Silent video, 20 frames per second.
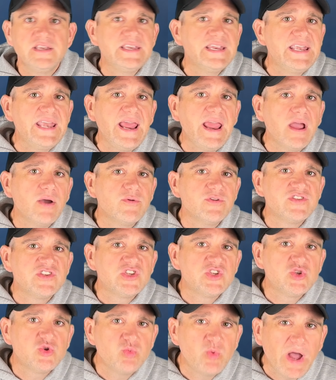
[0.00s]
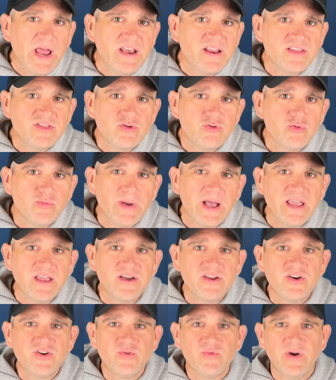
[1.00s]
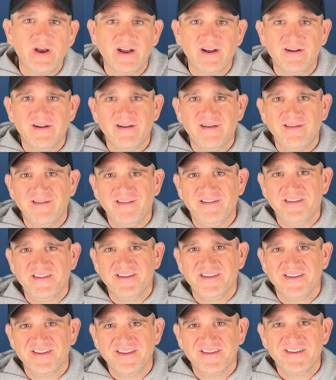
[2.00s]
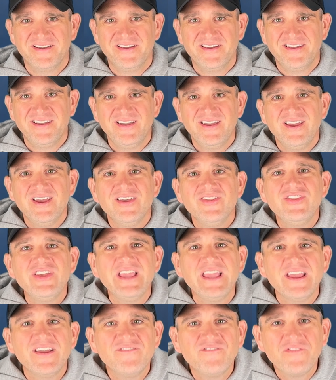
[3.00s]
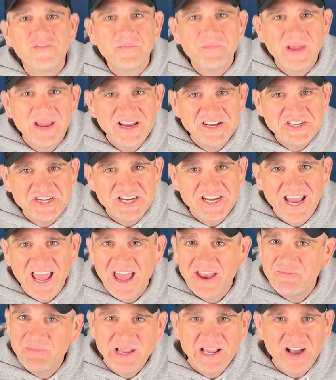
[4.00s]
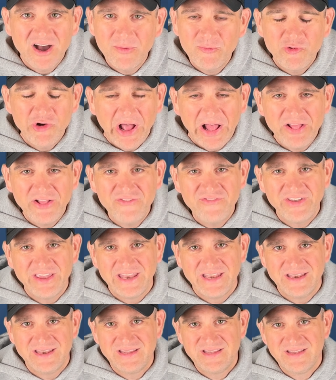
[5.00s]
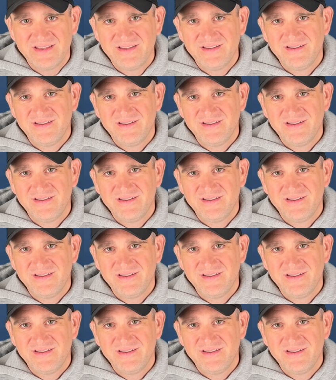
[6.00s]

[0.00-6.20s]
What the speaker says: Today, I was sweating through my underwear. The information had become relevant.